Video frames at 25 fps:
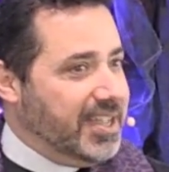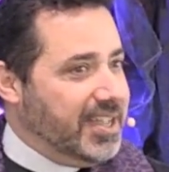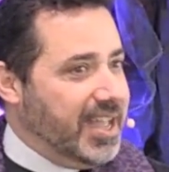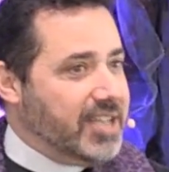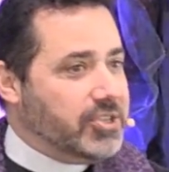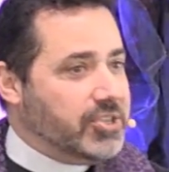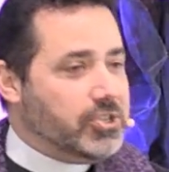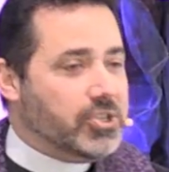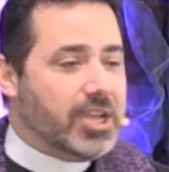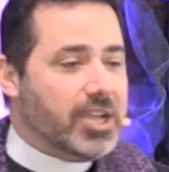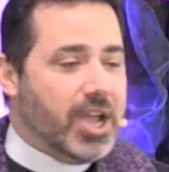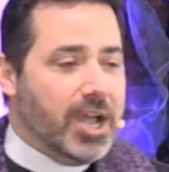
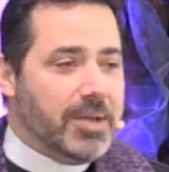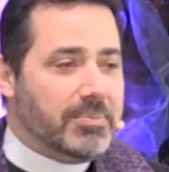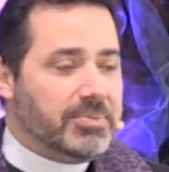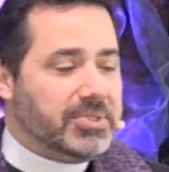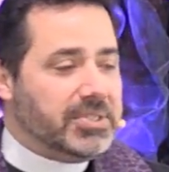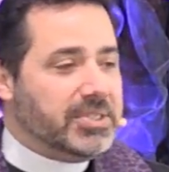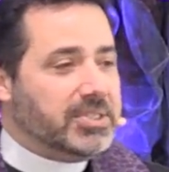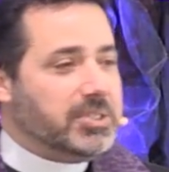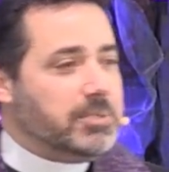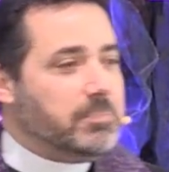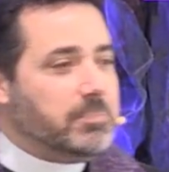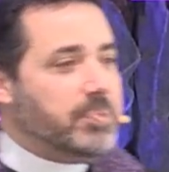And she comes
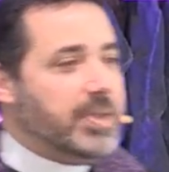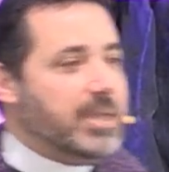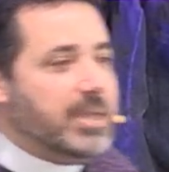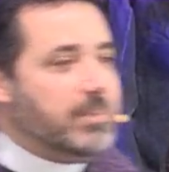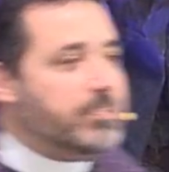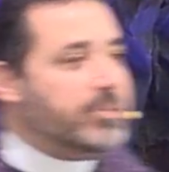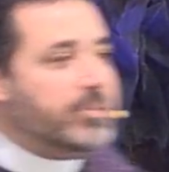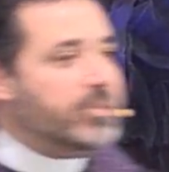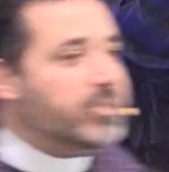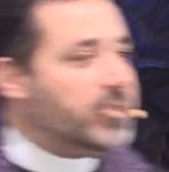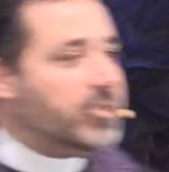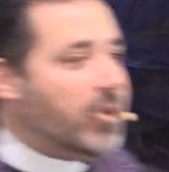into
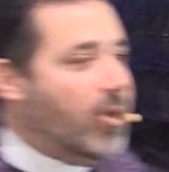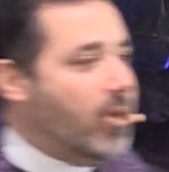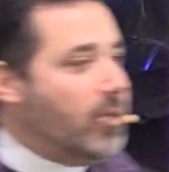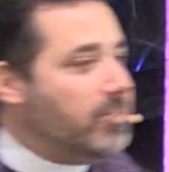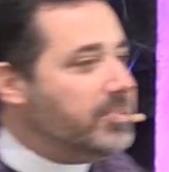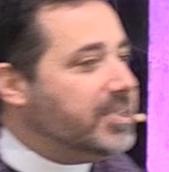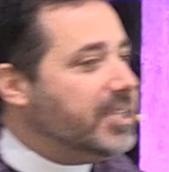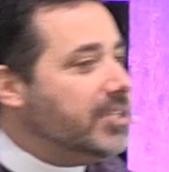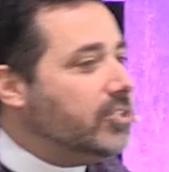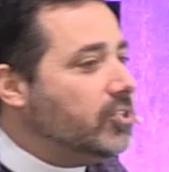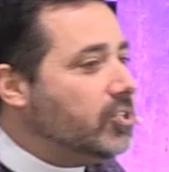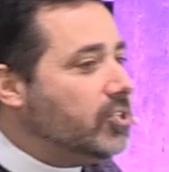people's
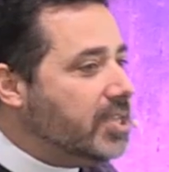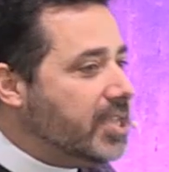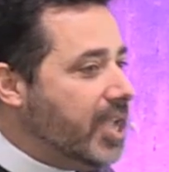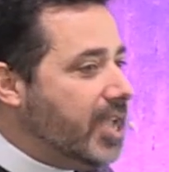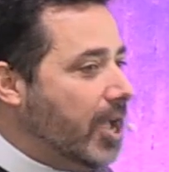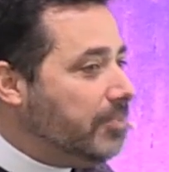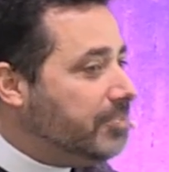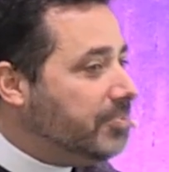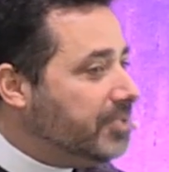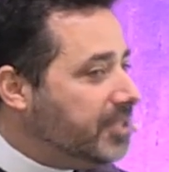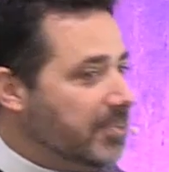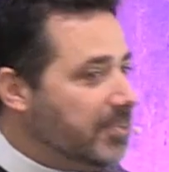homes and she
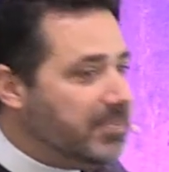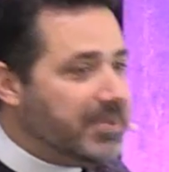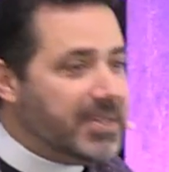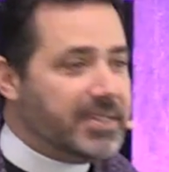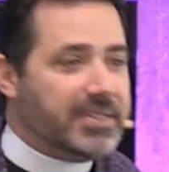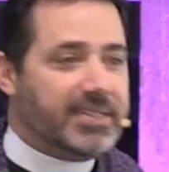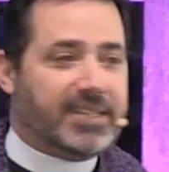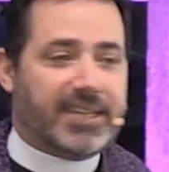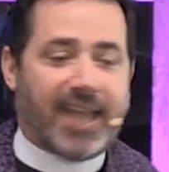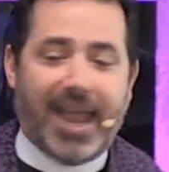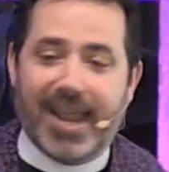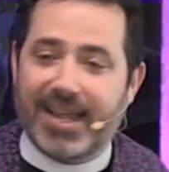helps them to
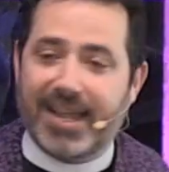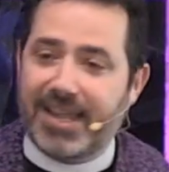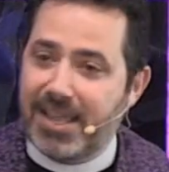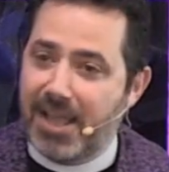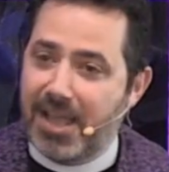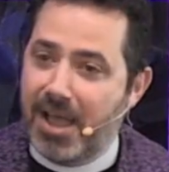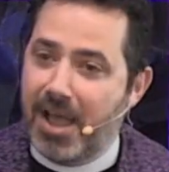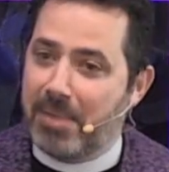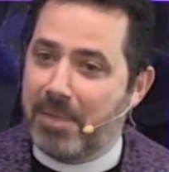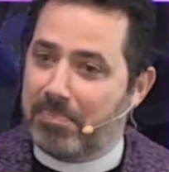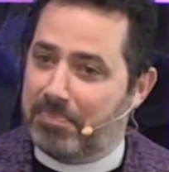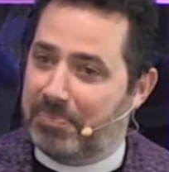tidy
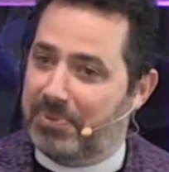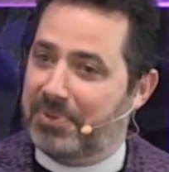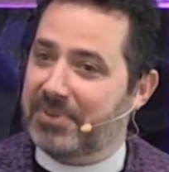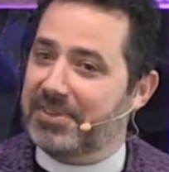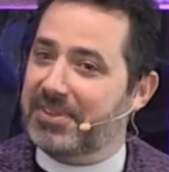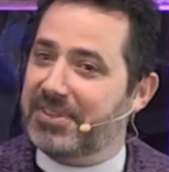up,